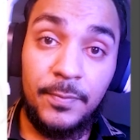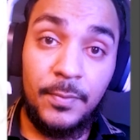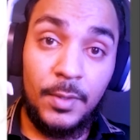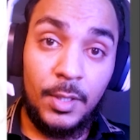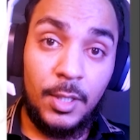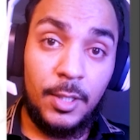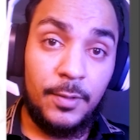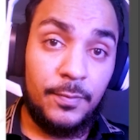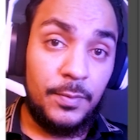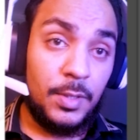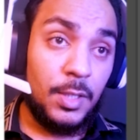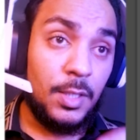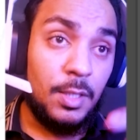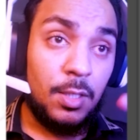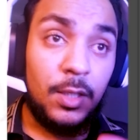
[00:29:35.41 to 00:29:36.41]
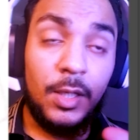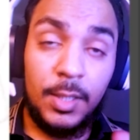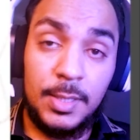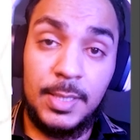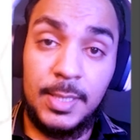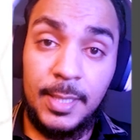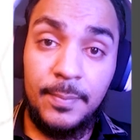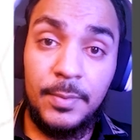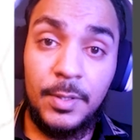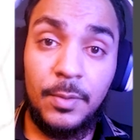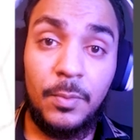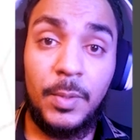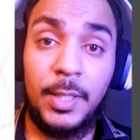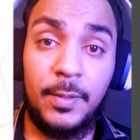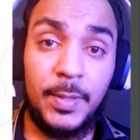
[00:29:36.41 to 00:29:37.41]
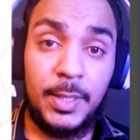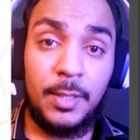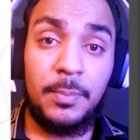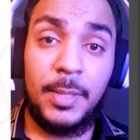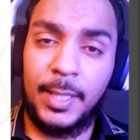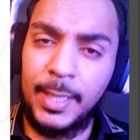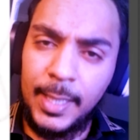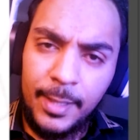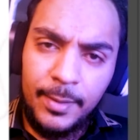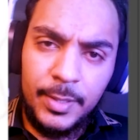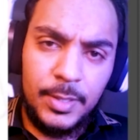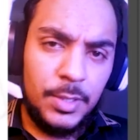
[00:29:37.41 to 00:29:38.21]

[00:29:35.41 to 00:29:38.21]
of the concept, whether it be a character,